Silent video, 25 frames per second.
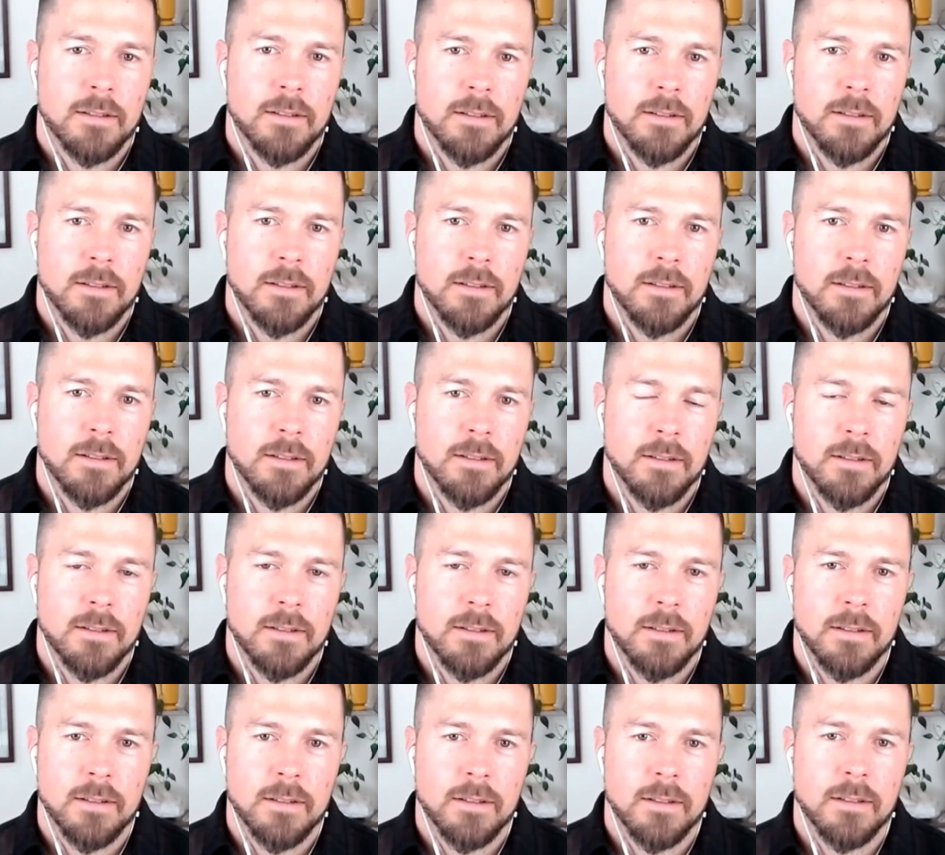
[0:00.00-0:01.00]

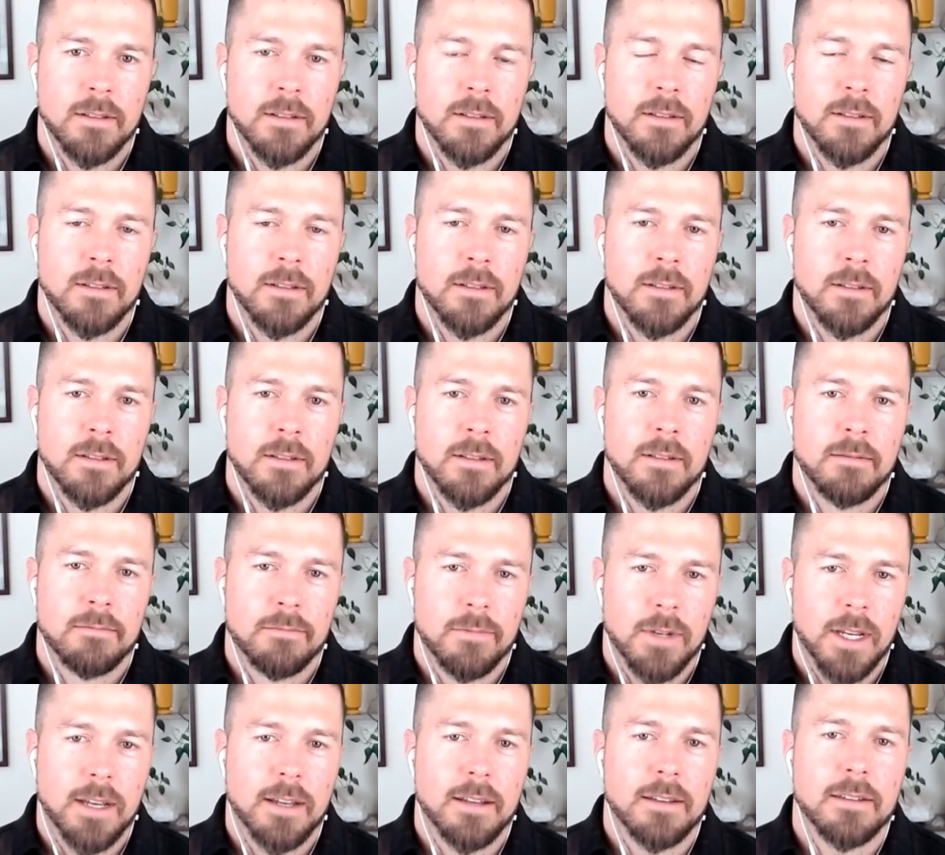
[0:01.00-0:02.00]
Yes, yes.
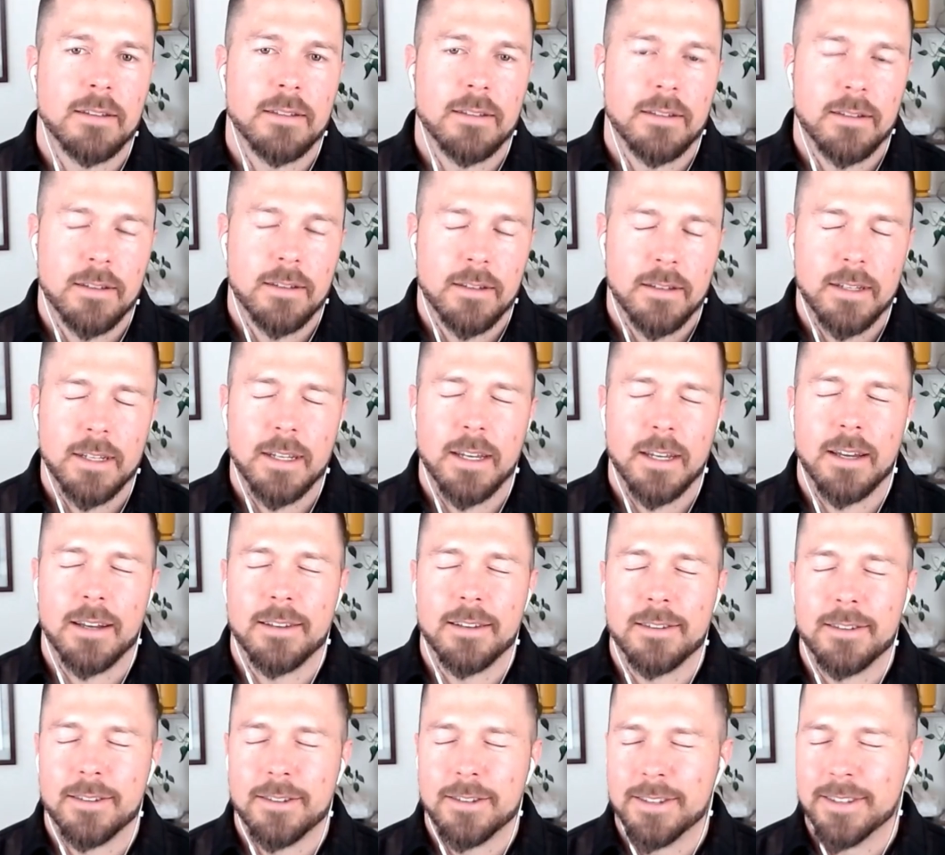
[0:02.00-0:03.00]
I'm so glad you
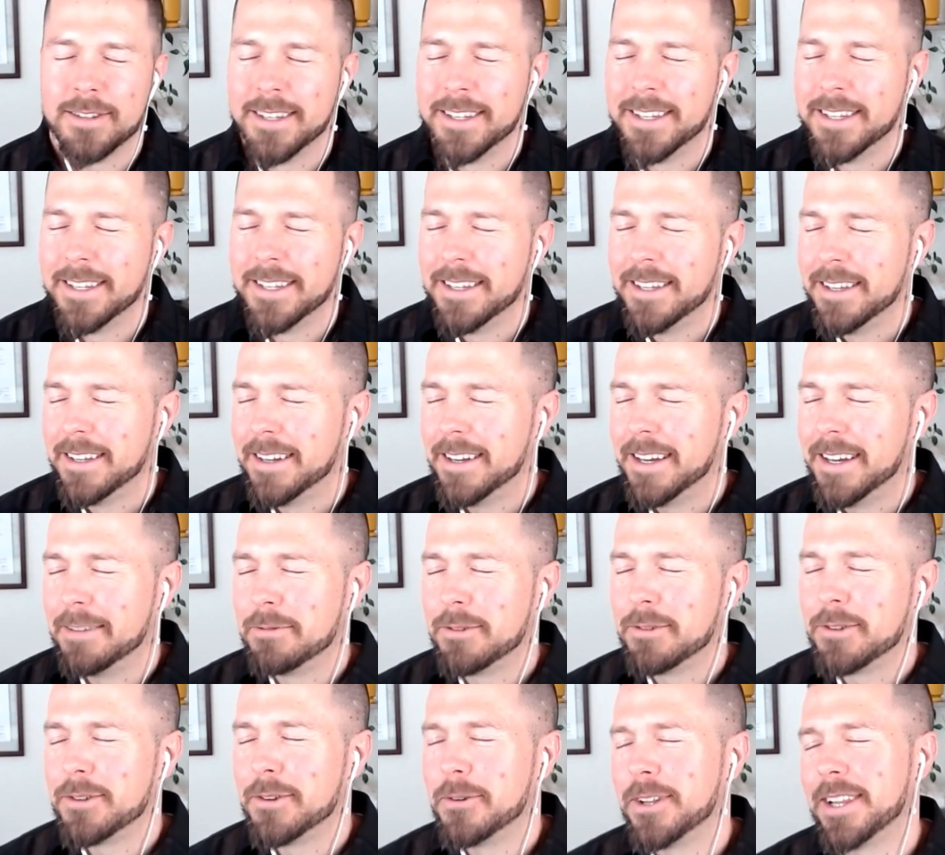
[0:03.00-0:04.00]
touched on that because I can
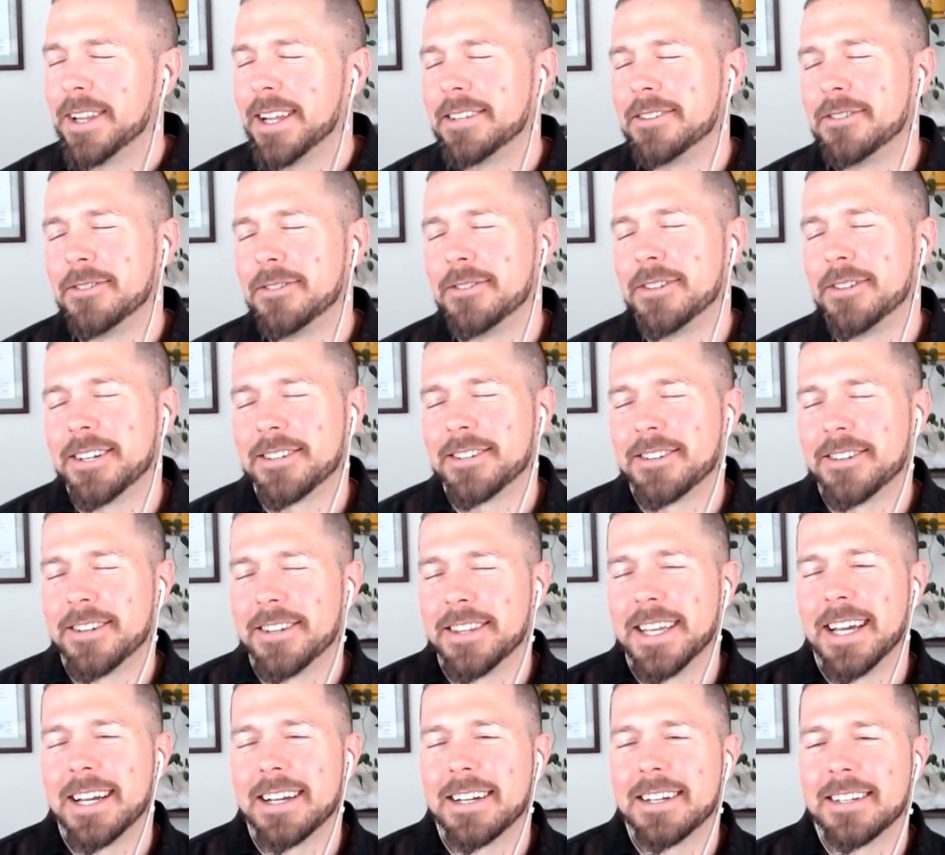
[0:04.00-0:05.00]
tell you guys right
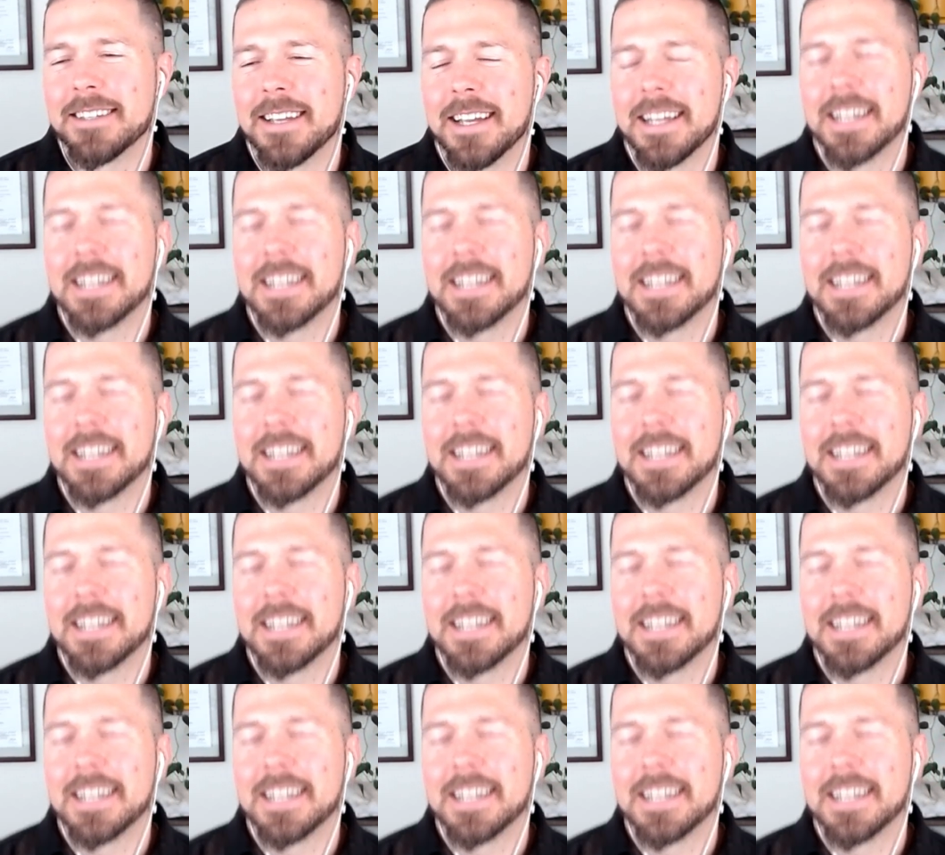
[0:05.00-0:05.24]
now,